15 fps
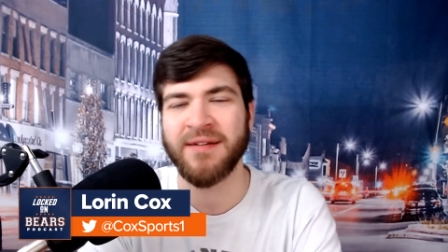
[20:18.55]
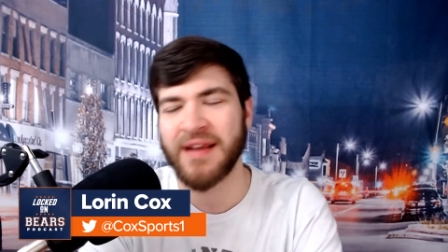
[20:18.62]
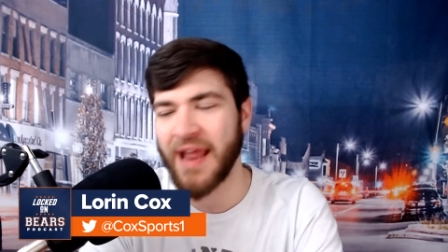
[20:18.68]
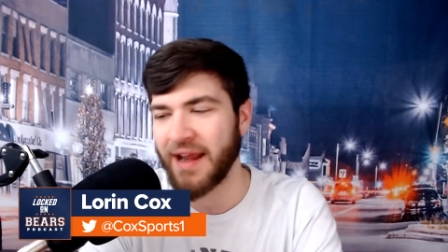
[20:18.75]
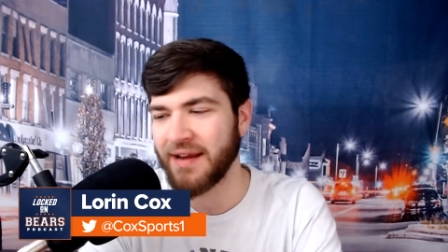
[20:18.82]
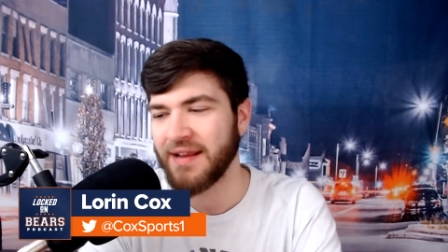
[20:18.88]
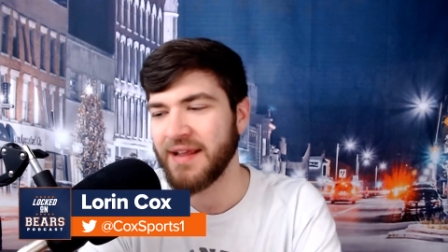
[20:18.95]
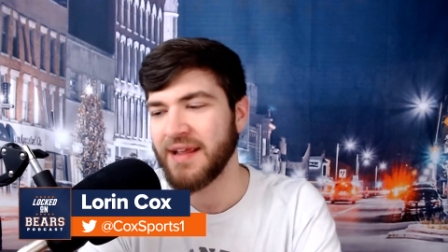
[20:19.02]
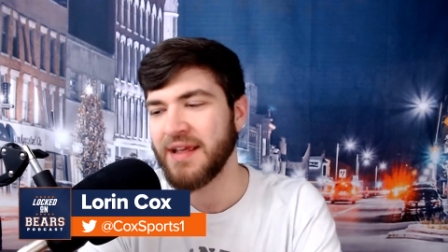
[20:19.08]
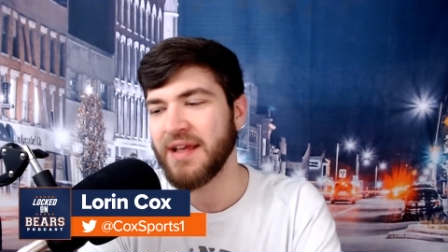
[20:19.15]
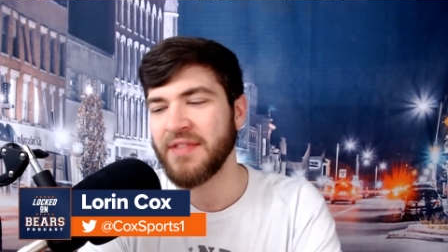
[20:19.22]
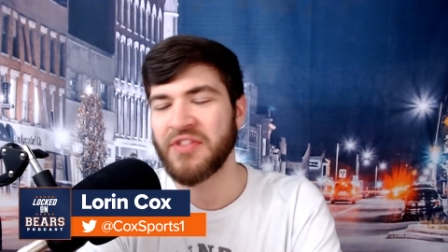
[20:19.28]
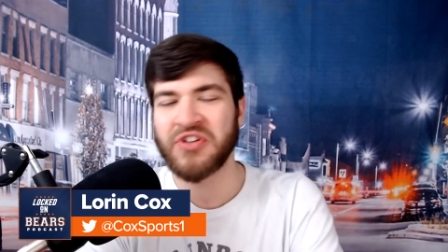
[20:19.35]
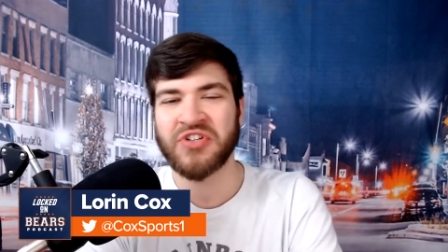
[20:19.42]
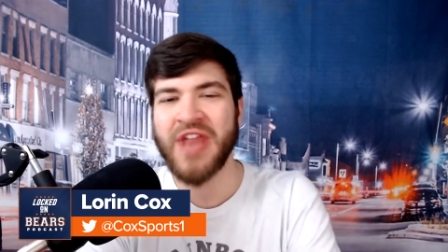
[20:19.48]
And again,
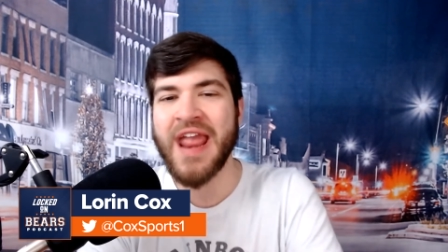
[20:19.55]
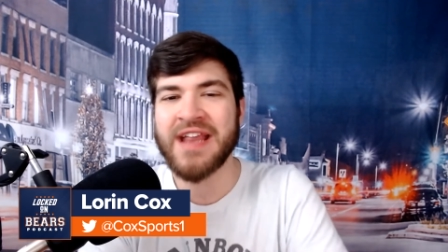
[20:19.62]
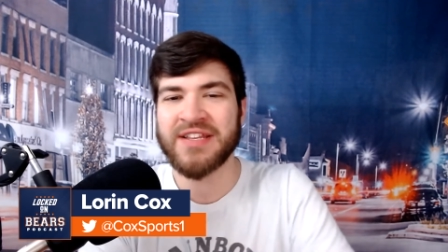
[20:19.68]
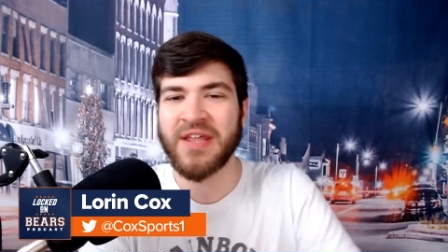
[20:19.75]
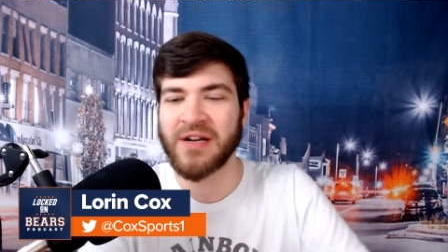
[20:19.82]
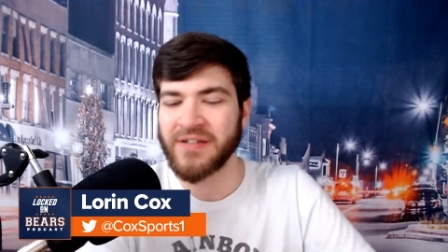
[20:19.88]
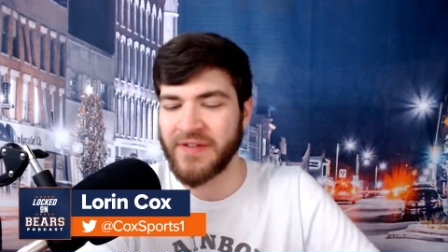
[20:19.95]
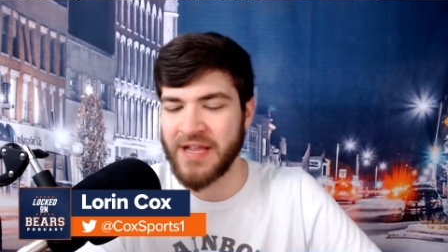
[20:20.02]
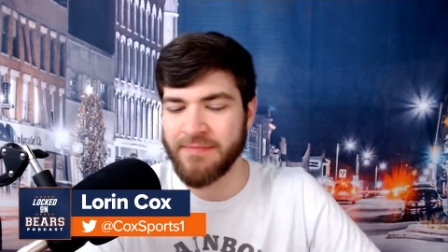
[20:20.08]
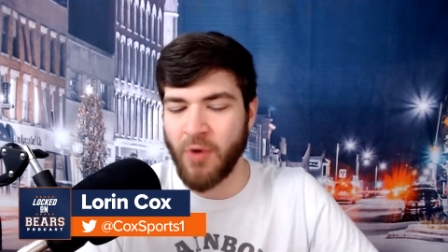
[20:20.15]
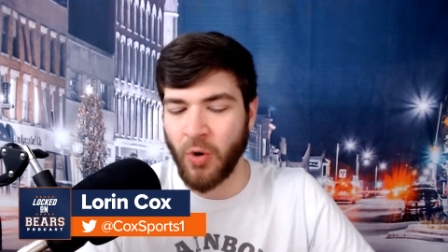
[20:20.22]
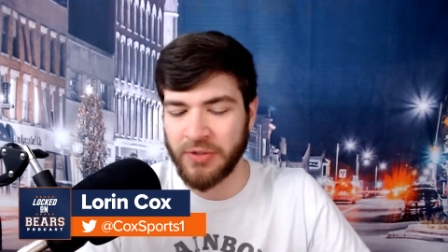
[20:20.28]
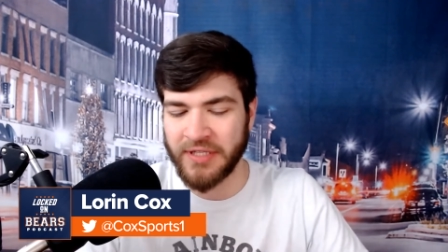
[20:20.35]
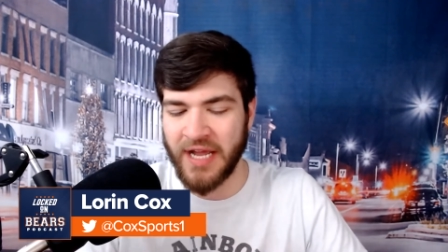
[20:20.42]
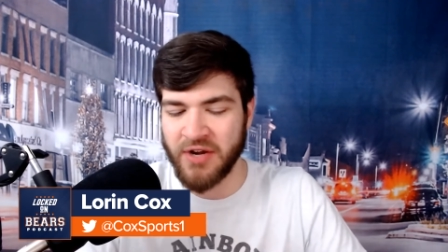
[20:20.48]
the stakes there of him
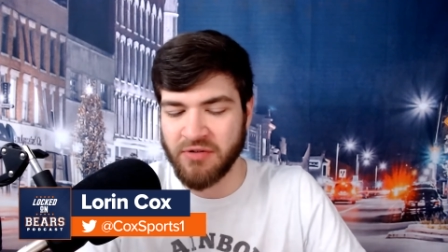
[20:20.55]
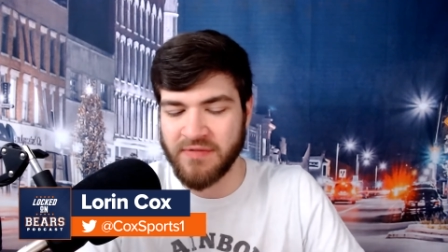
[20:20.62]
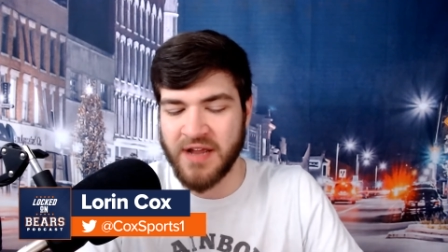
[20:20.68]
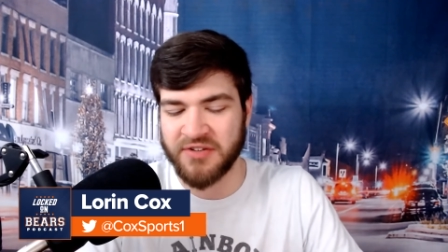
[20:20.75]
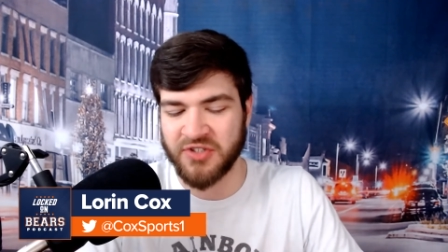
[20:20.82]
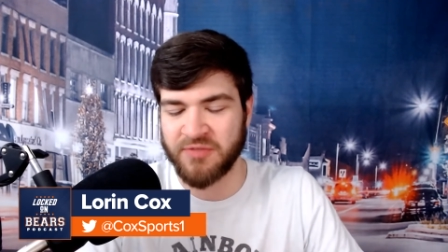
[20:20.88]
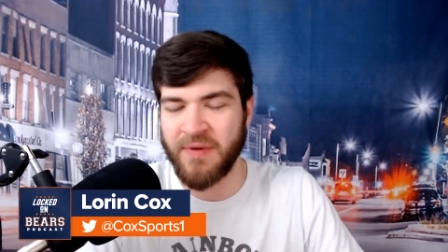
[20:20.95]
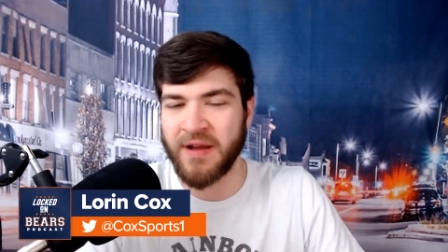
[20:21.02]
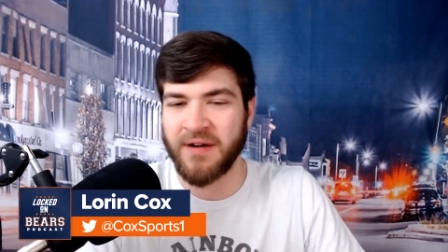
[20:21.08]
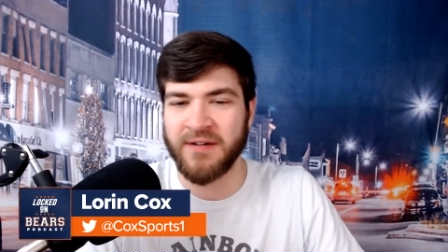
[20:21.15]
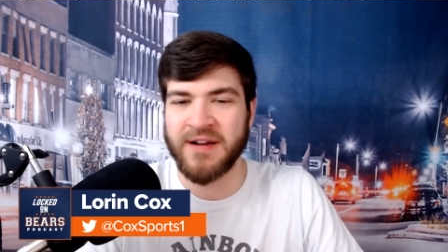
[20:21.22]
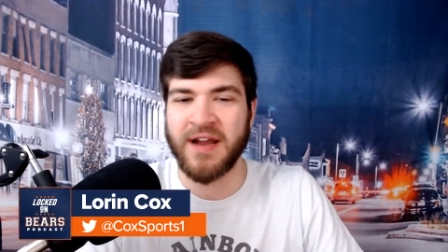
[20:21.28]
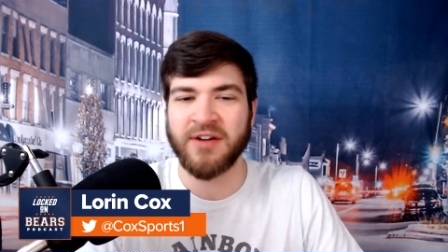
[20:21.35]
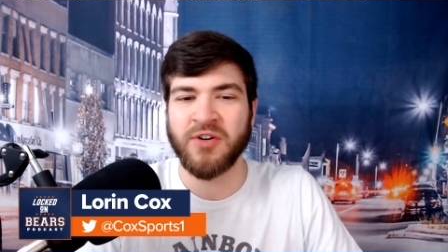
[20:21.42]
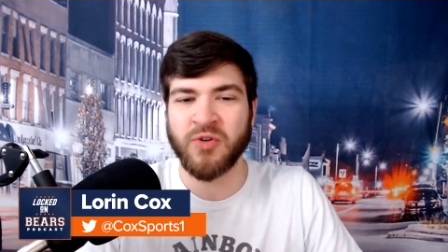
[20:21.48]
holding on to a roster spot
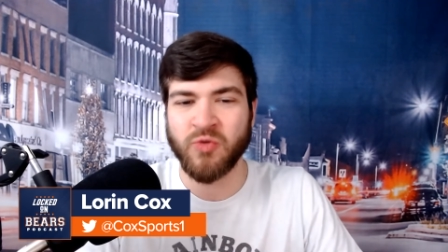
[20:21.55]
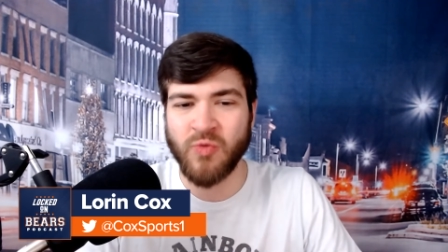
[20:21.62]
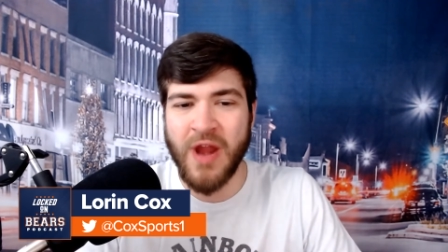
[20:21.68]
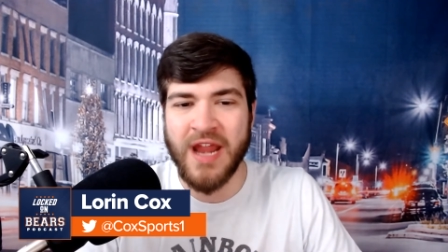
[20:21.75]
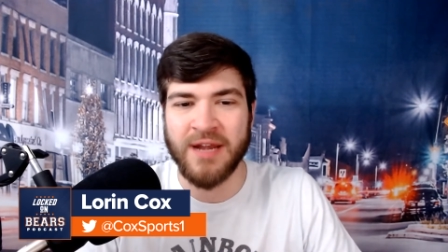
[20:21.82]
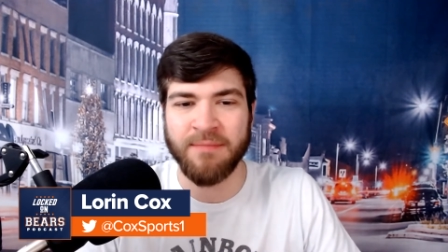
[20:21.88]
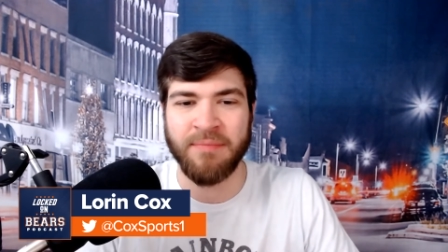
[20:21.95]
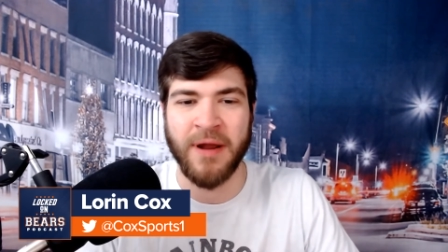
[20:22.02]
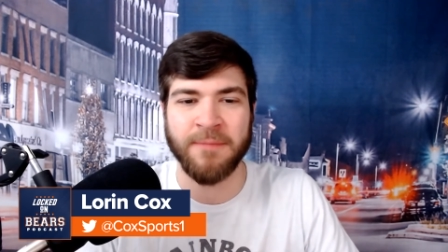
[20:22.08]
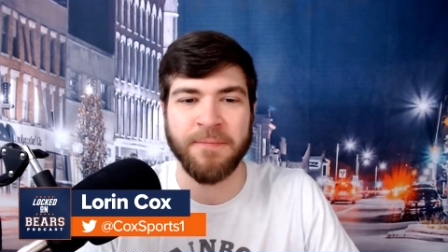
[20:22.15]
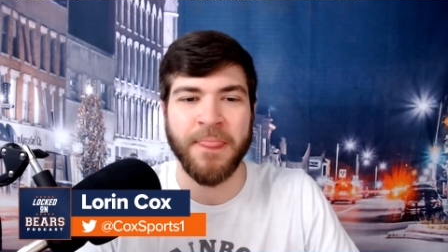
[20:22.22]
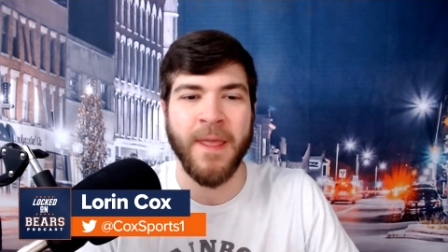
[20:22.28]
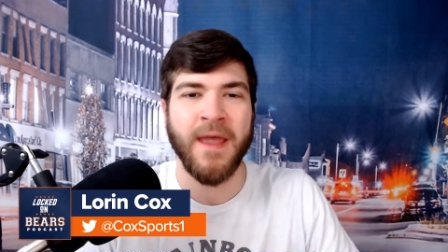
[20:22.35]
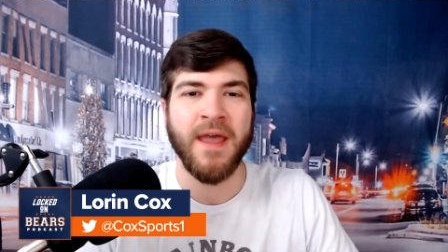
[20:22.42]
are not great, but